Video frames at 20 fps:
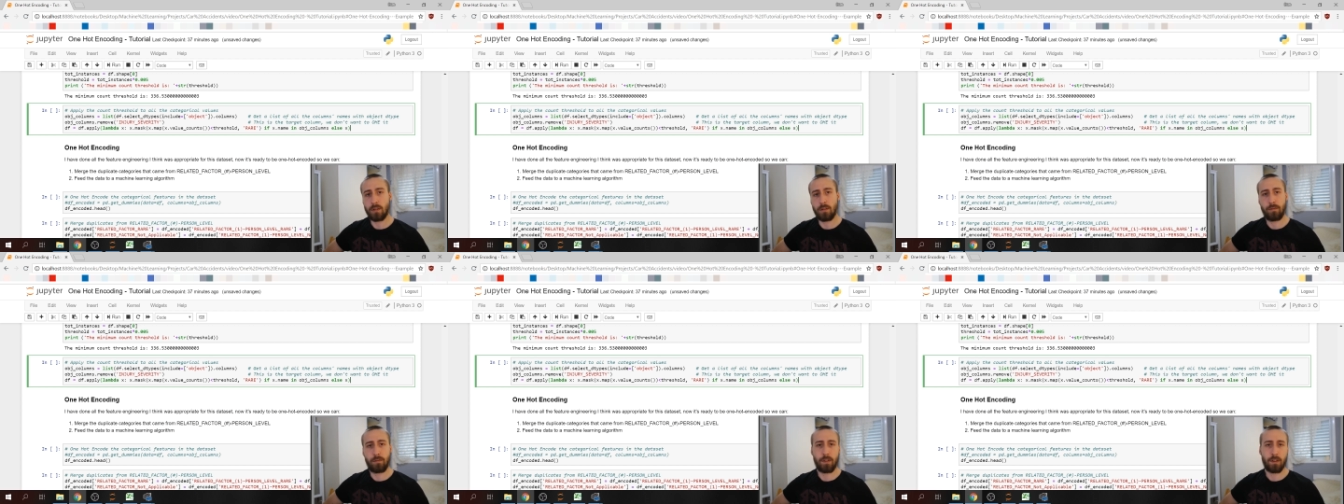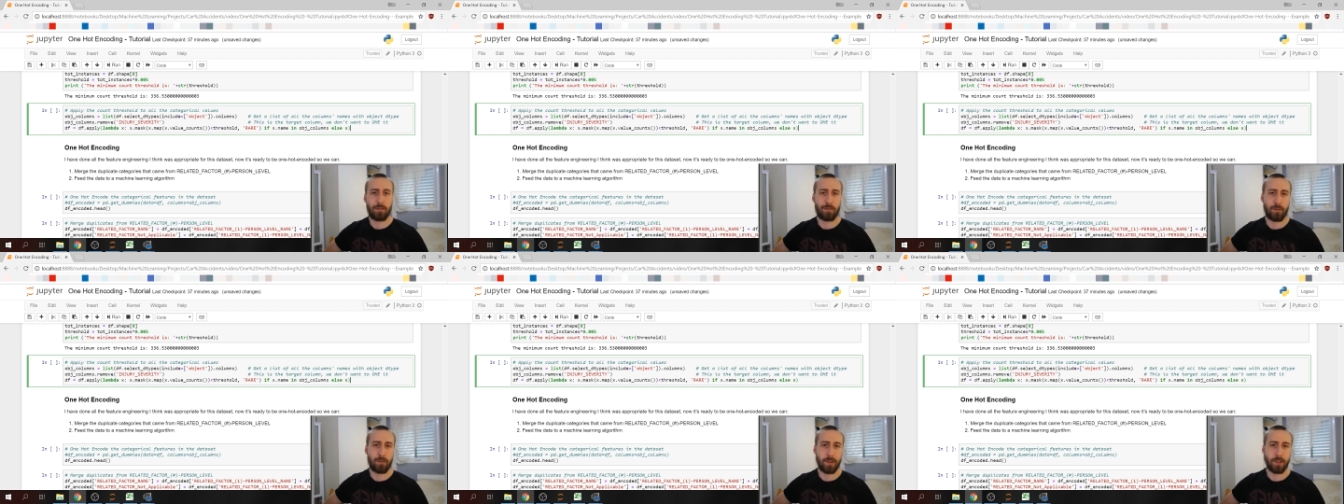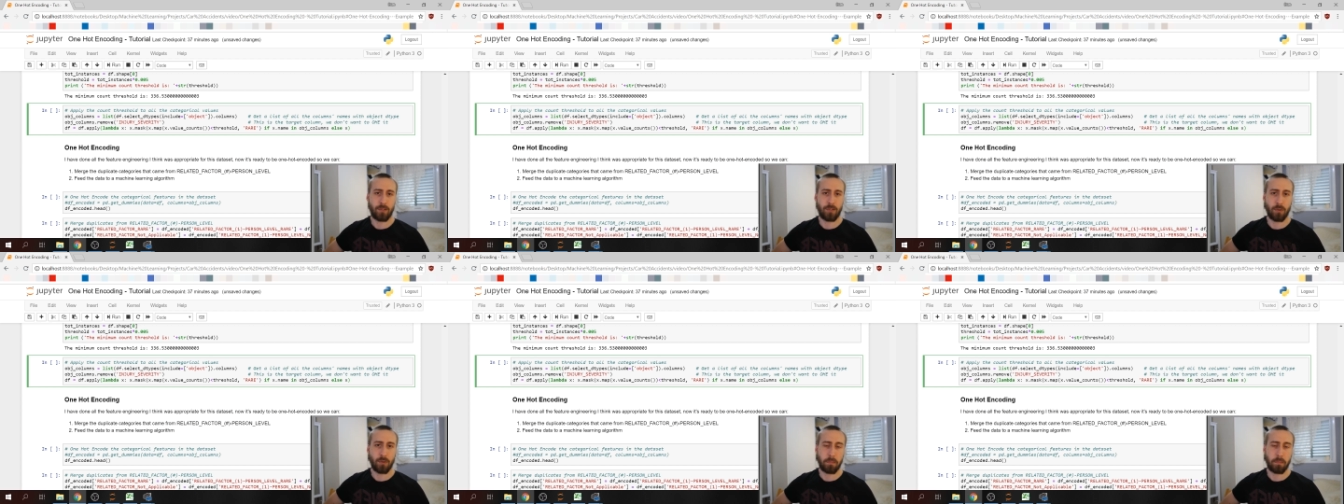Feel free
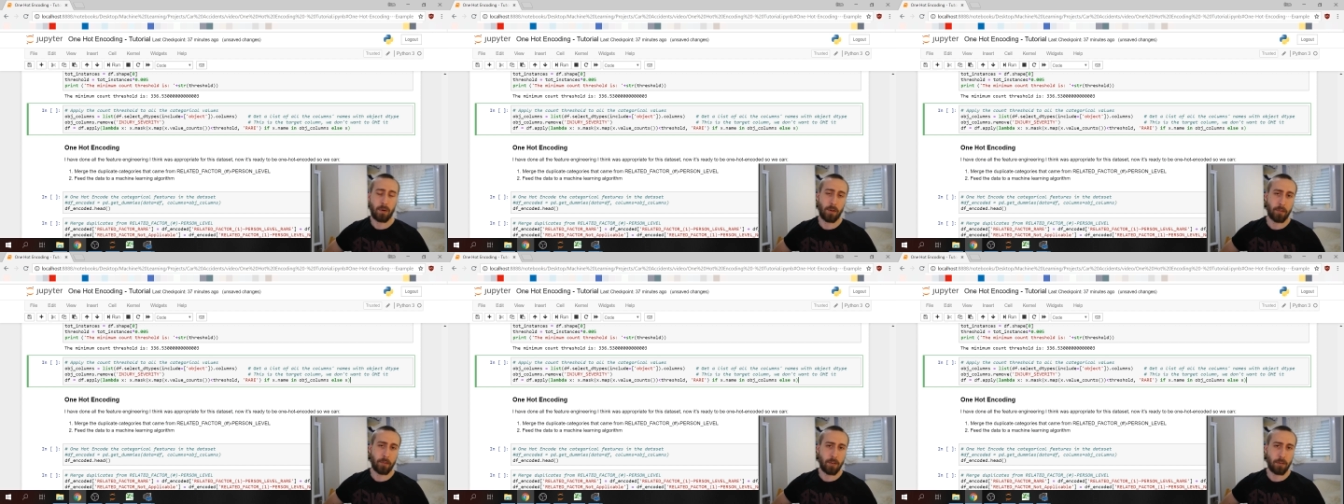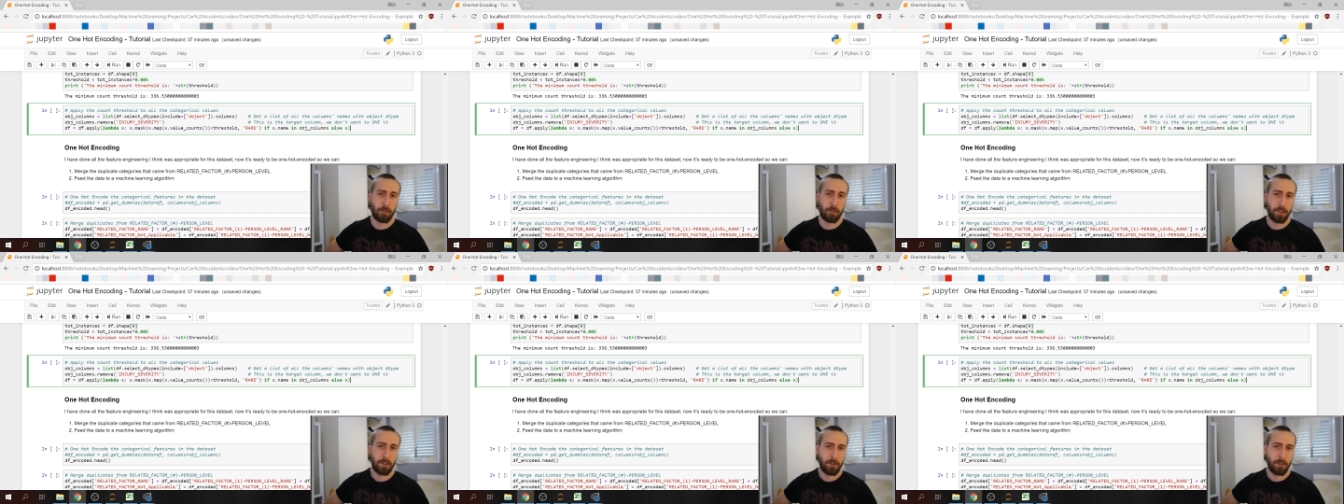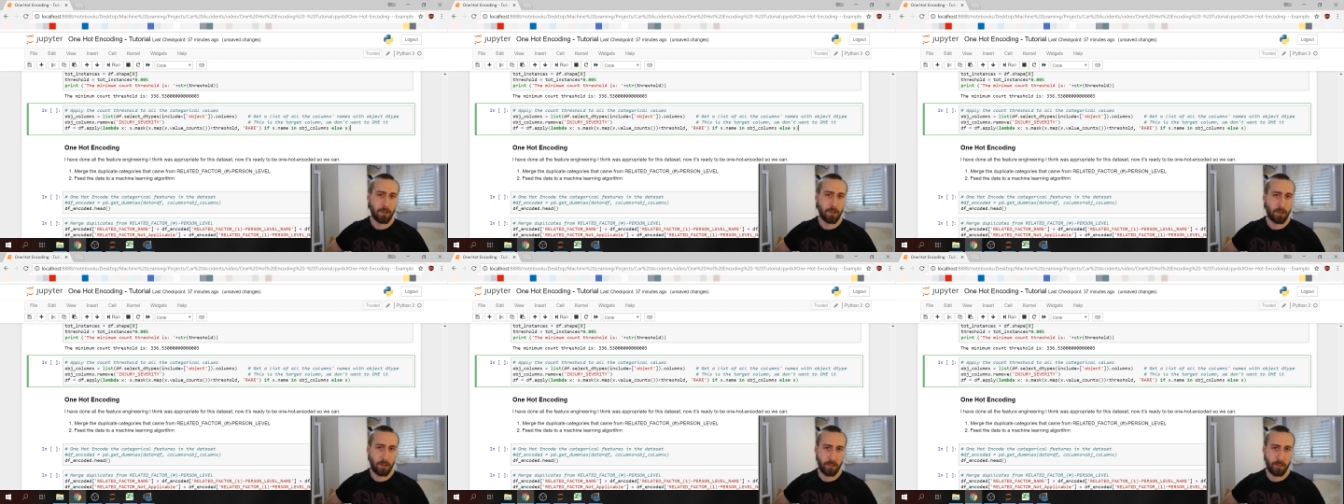to pause the video
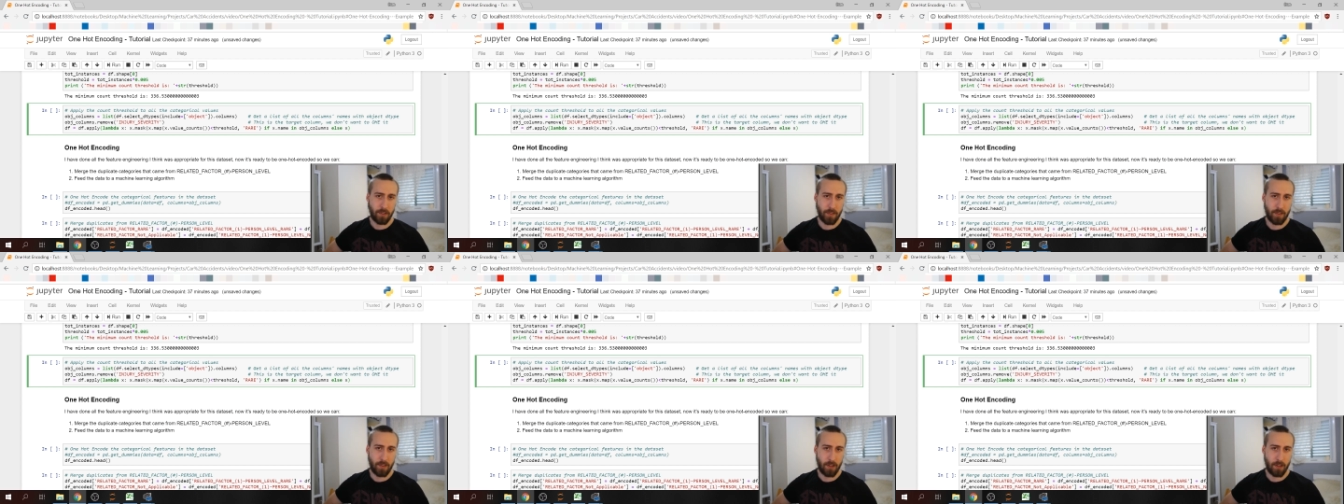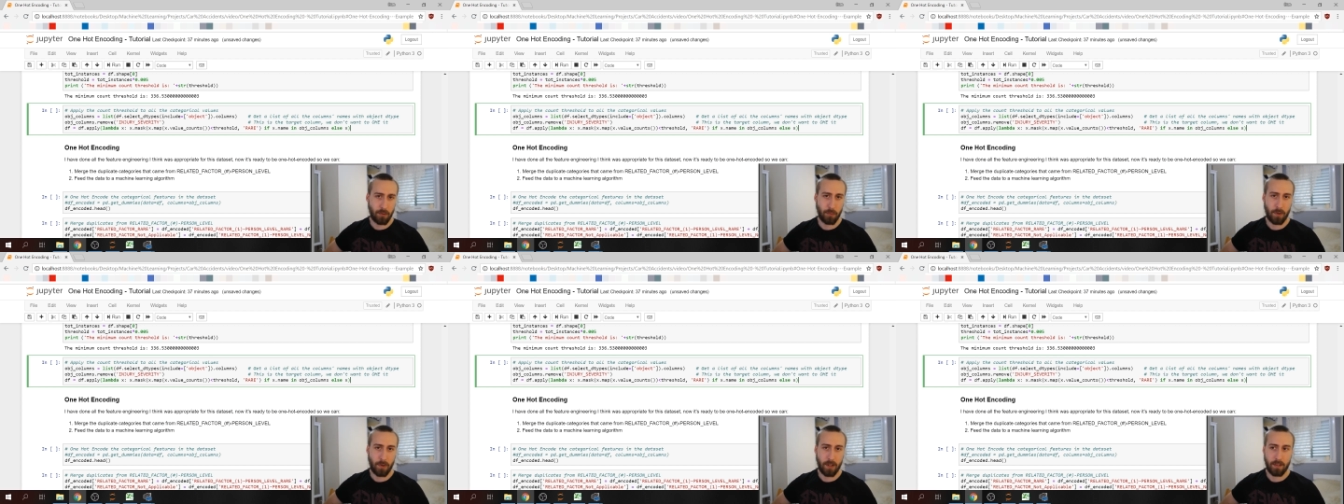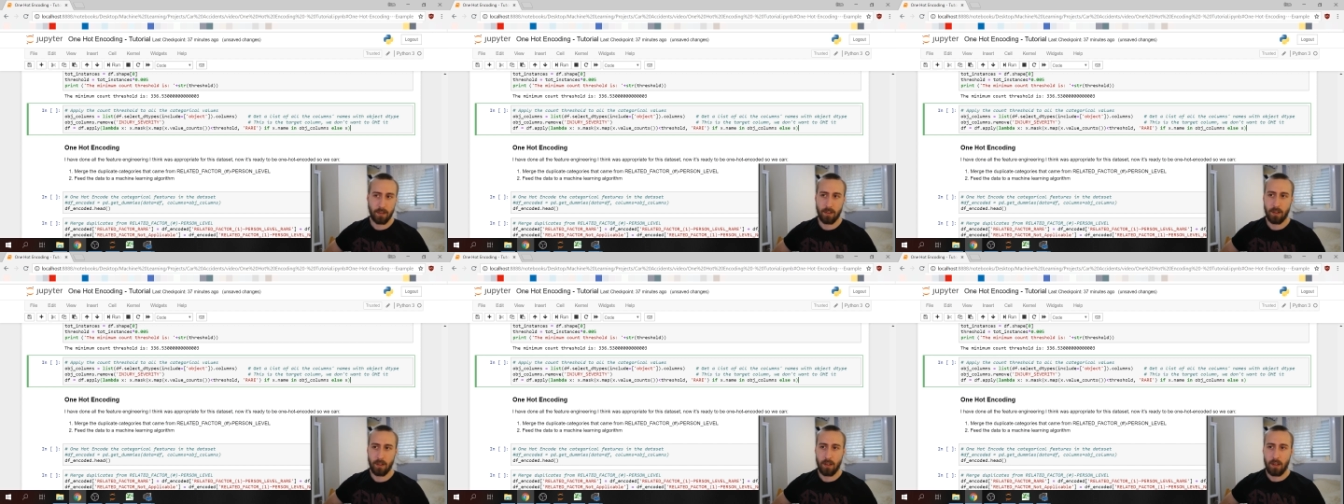to understand
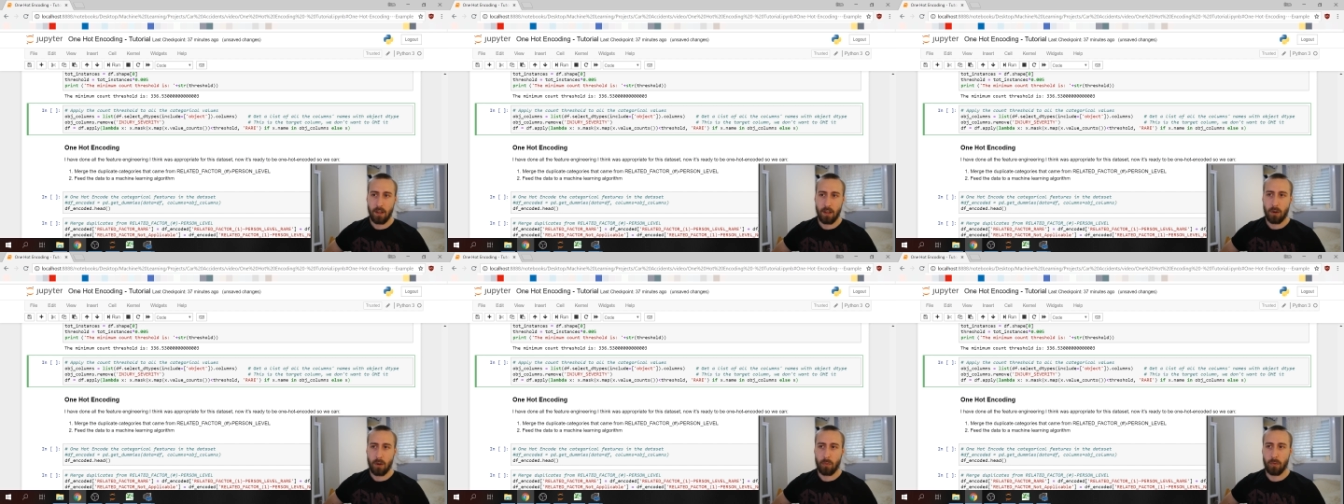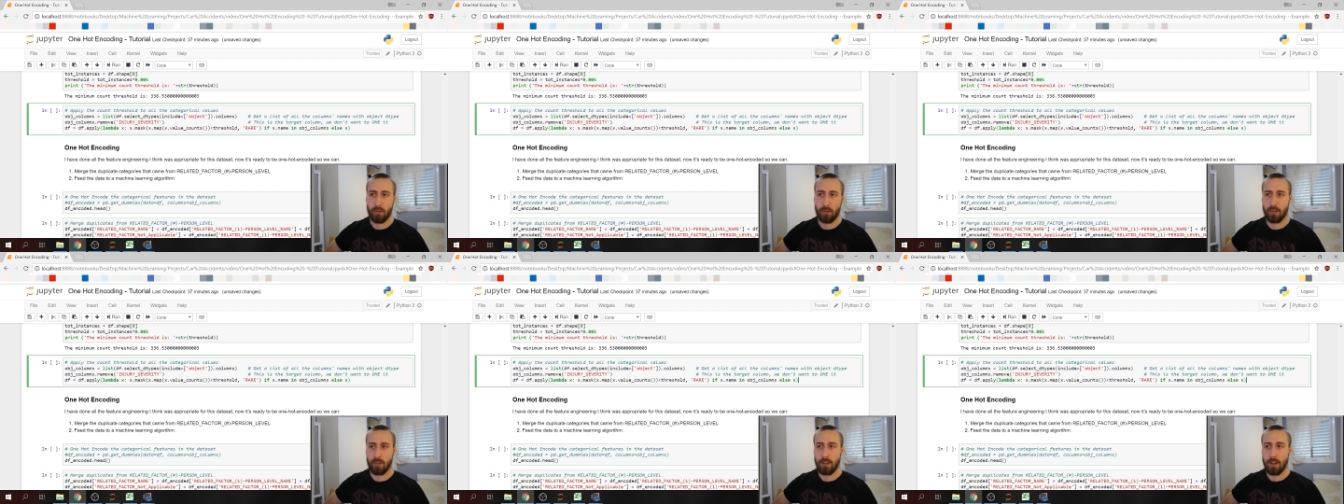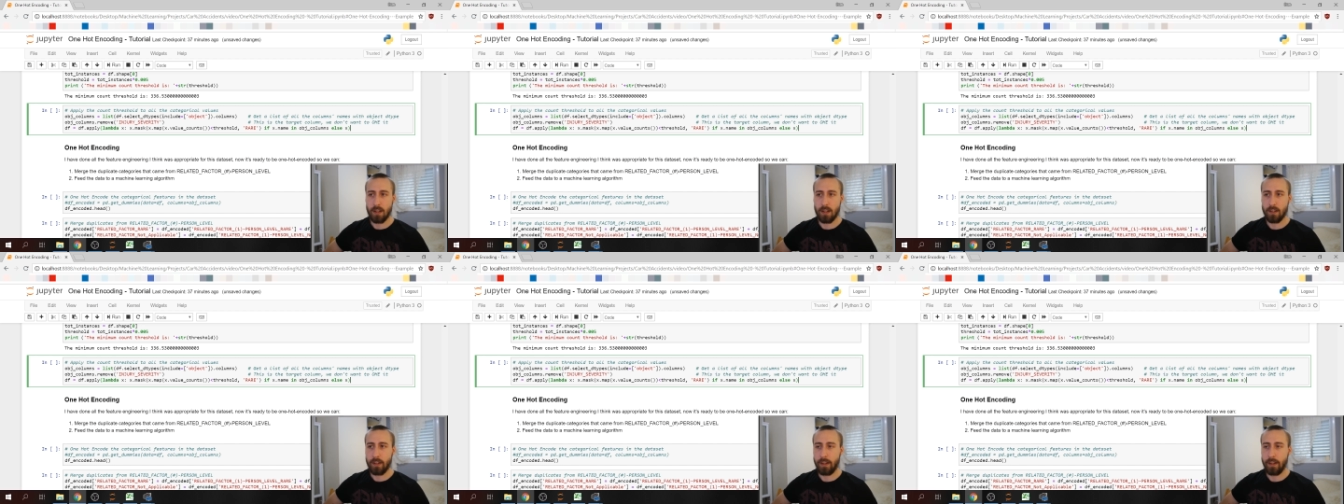what was
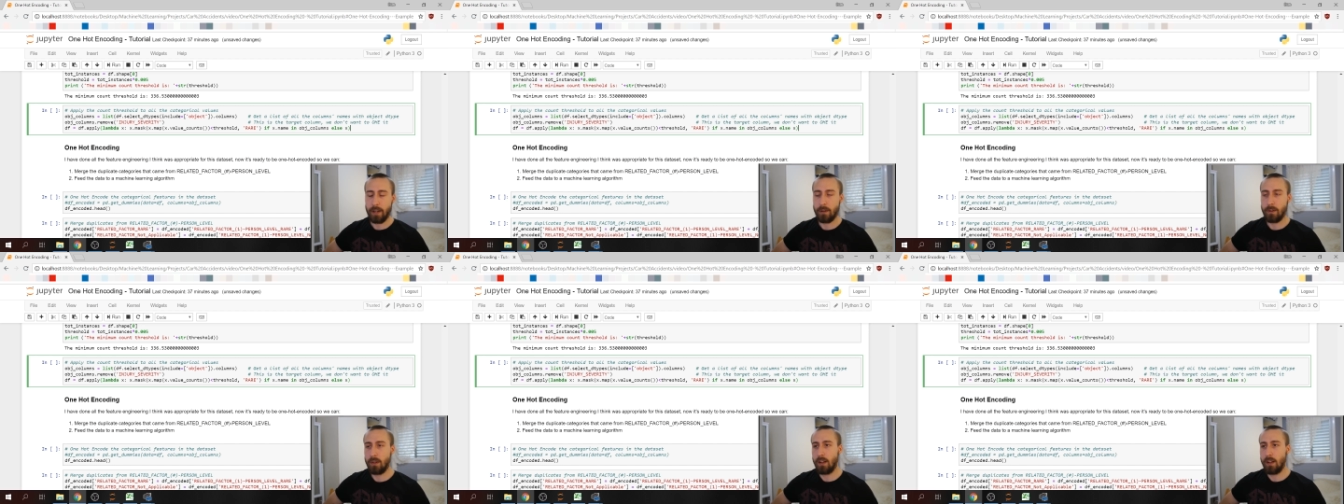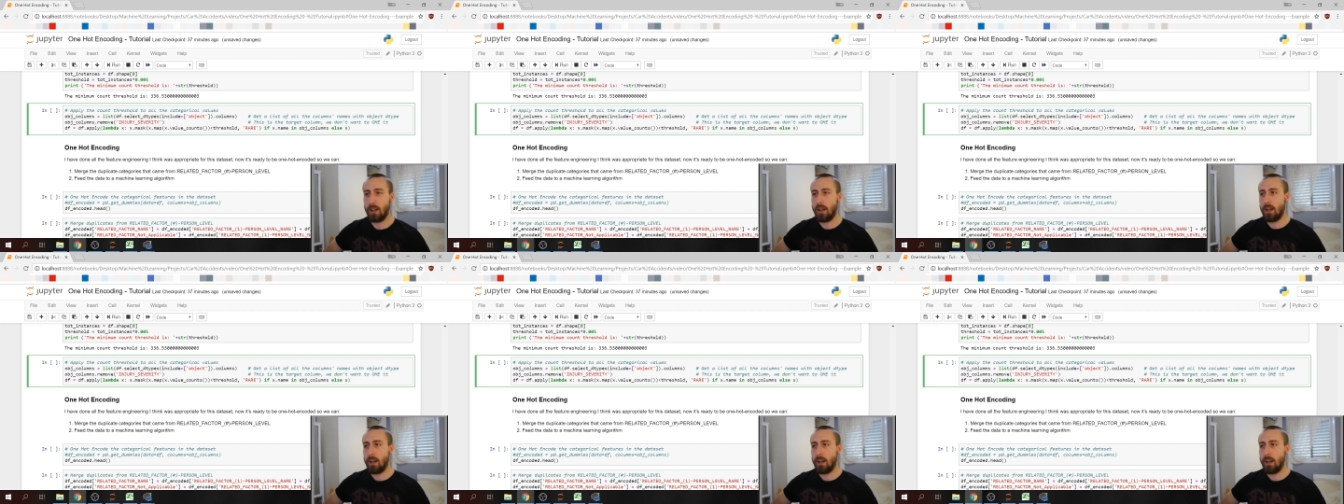done here,